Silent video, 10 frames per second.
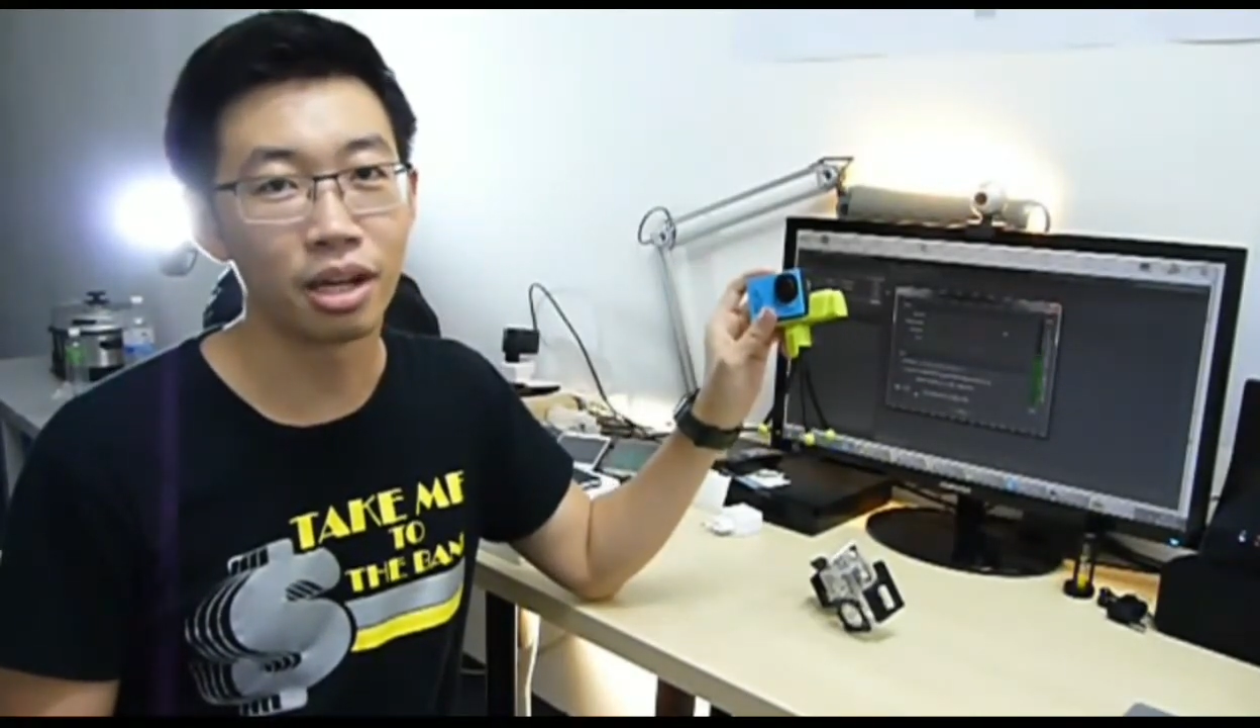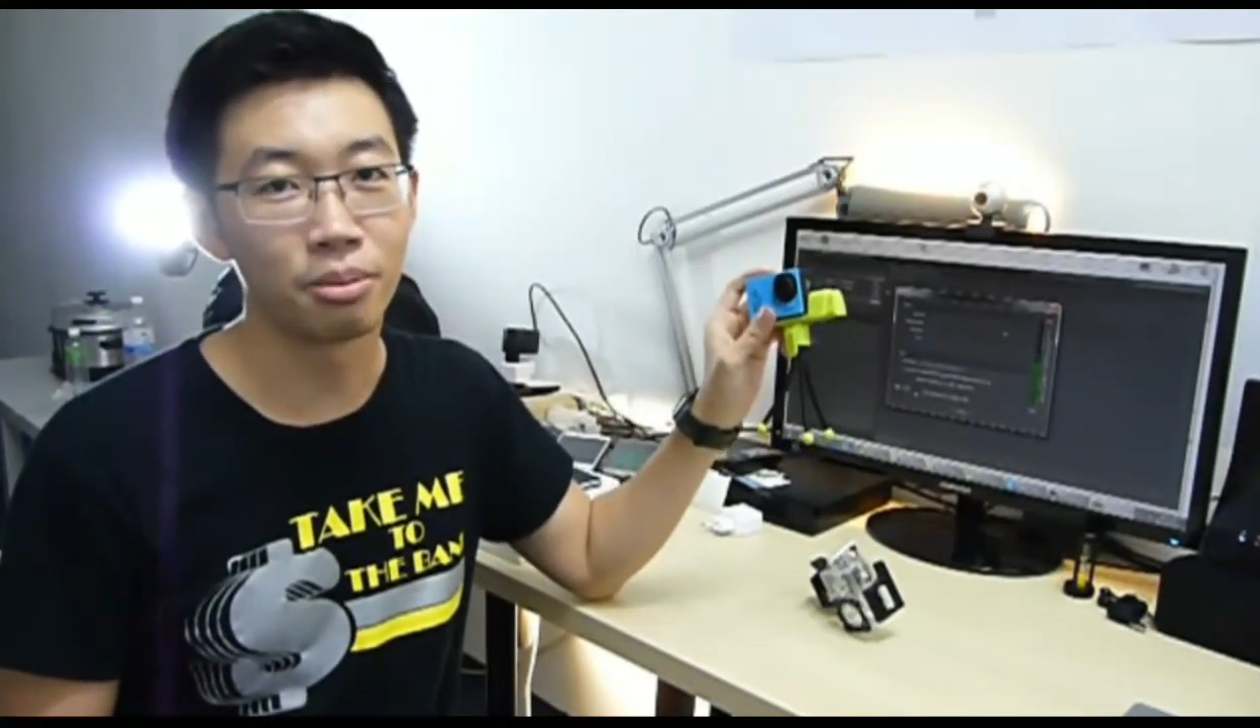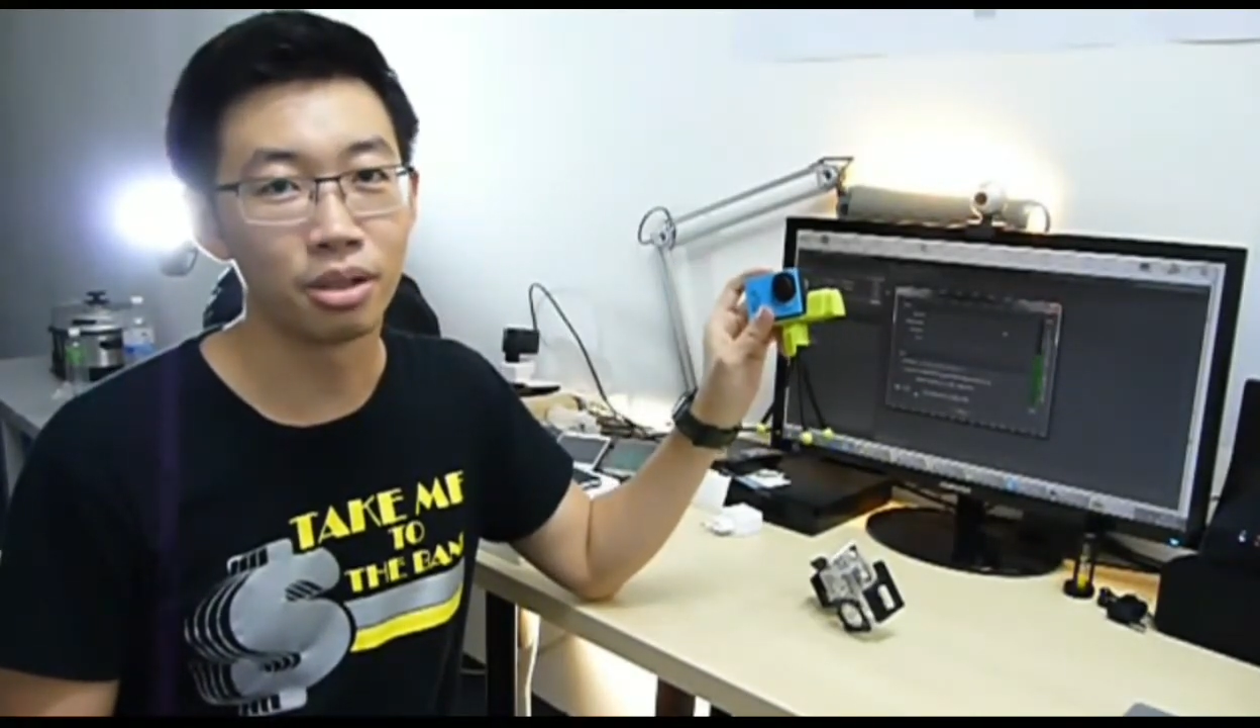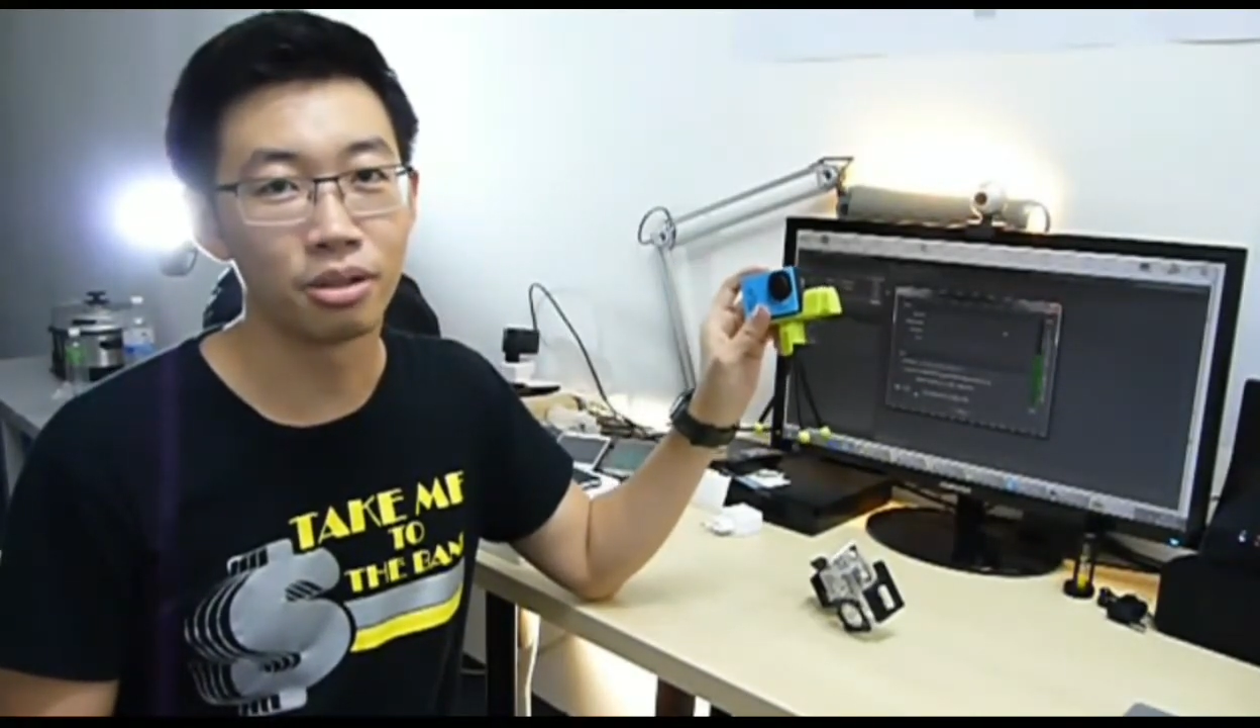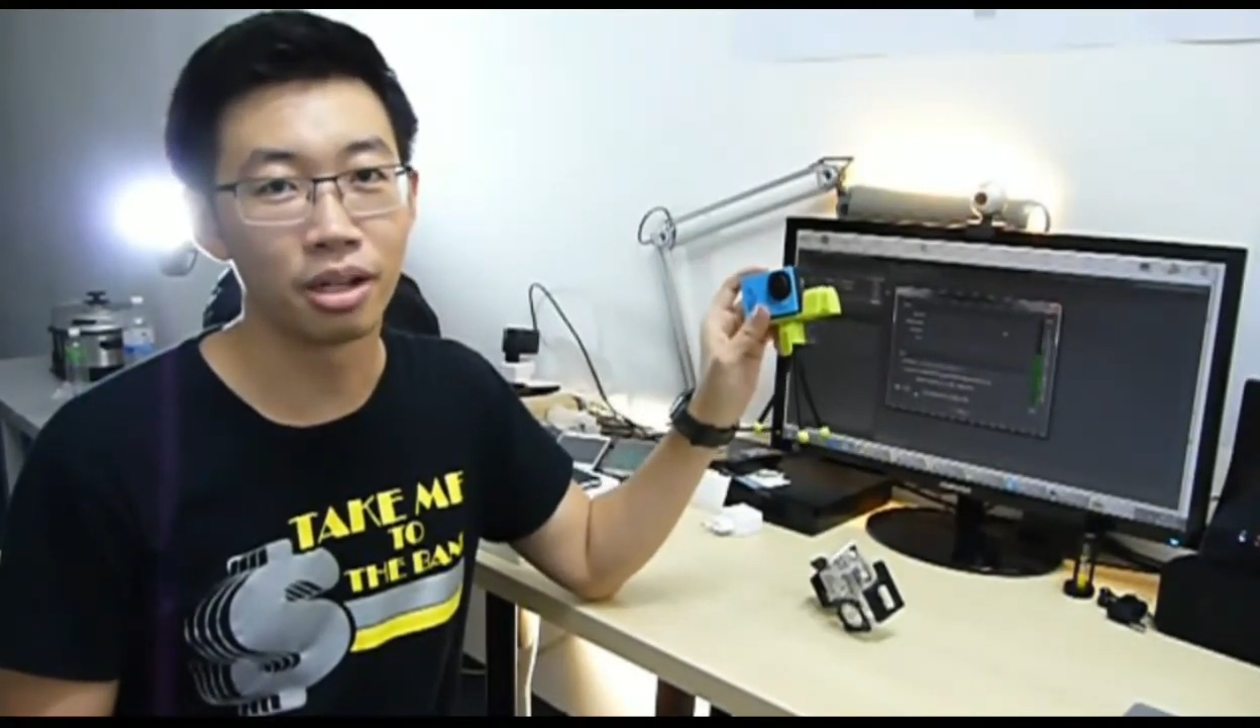
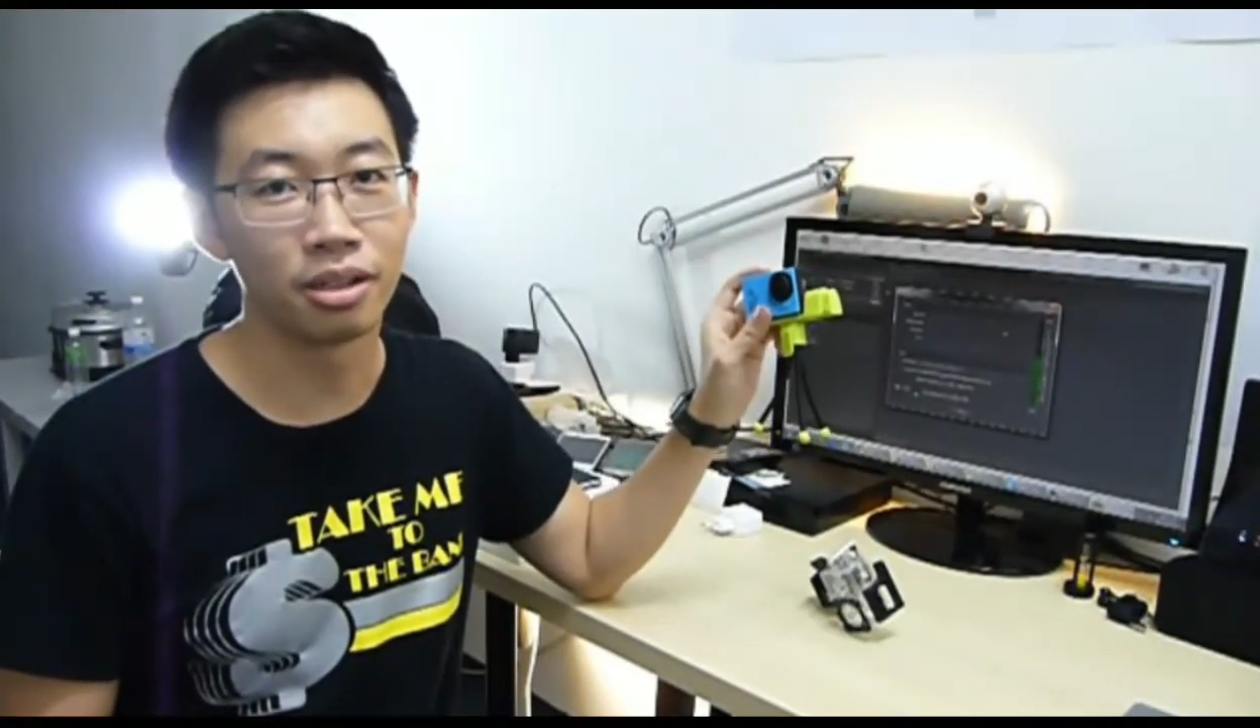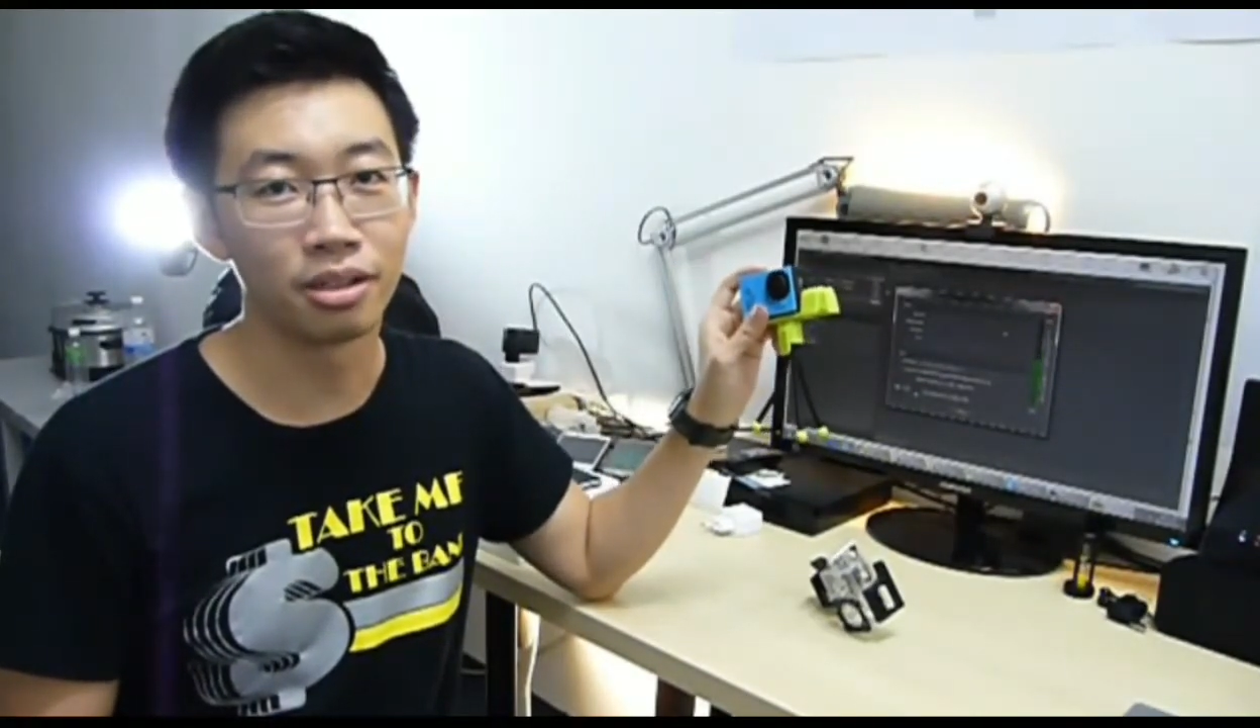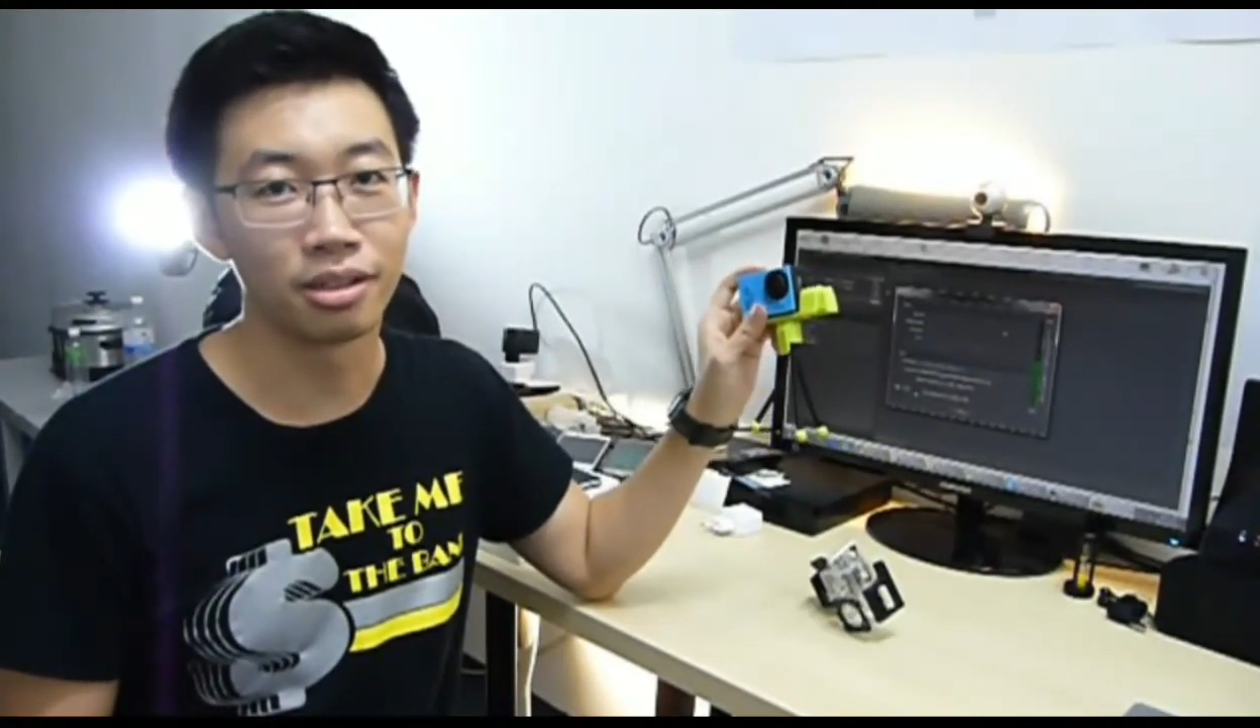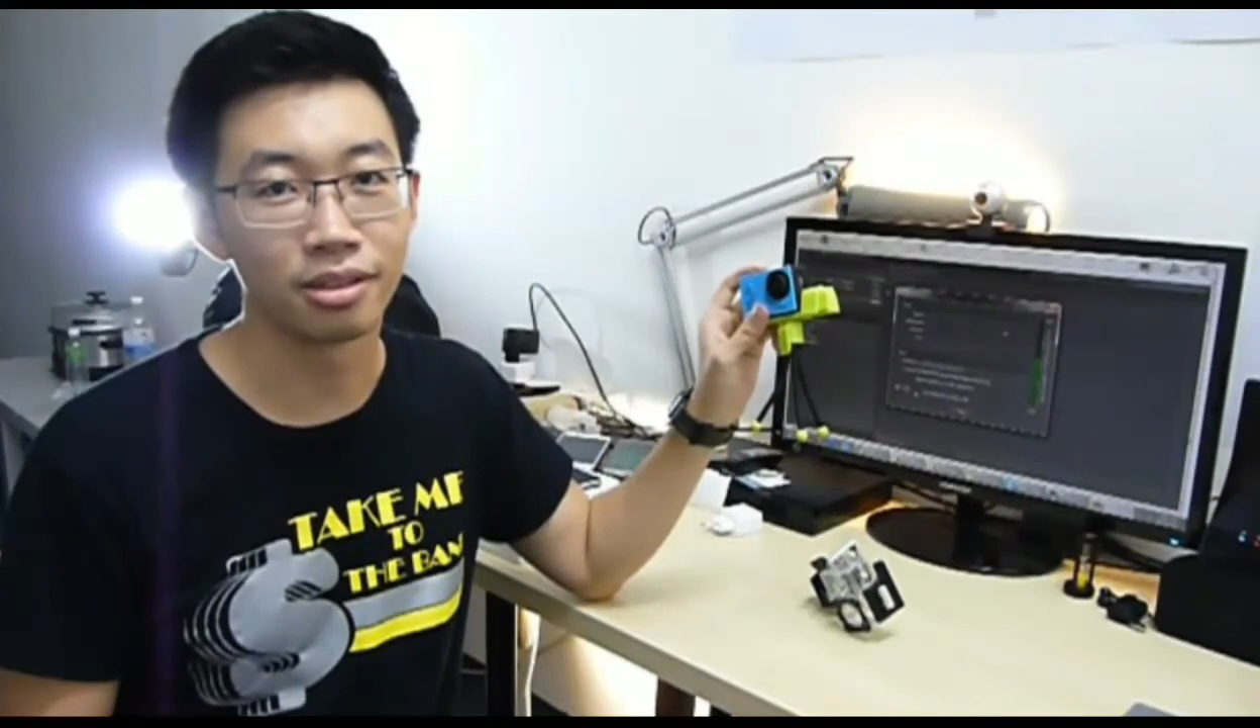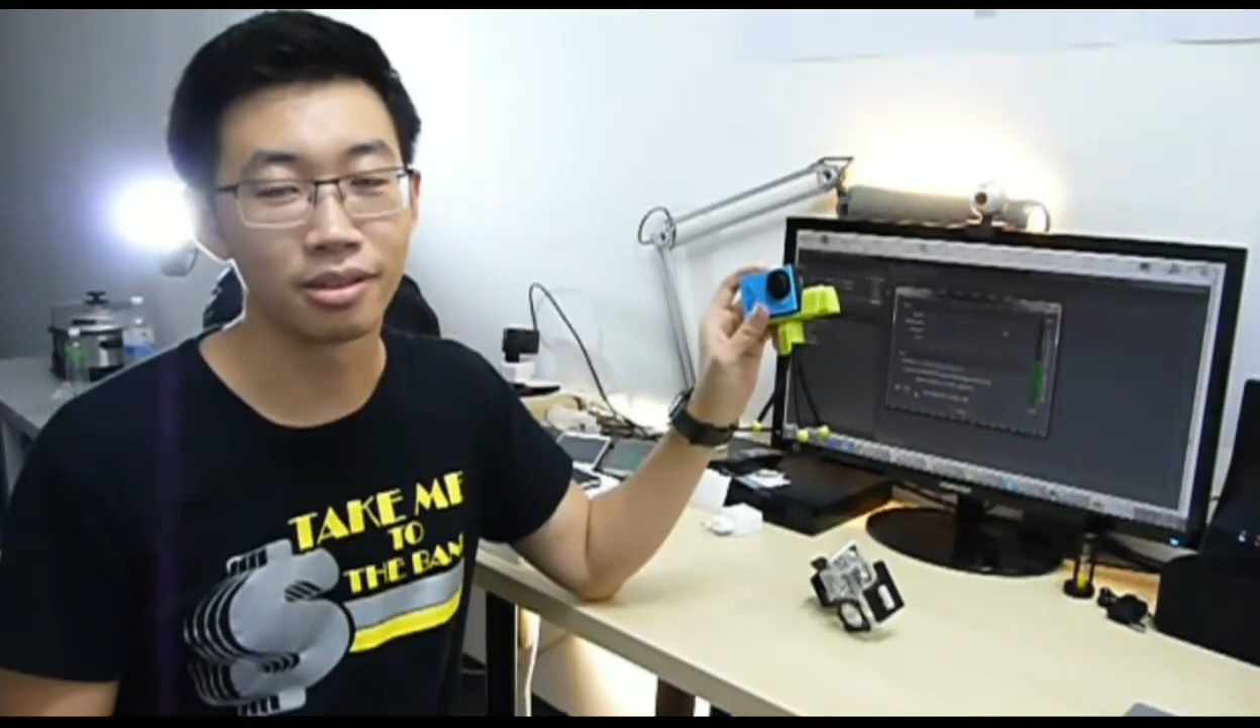camera right here.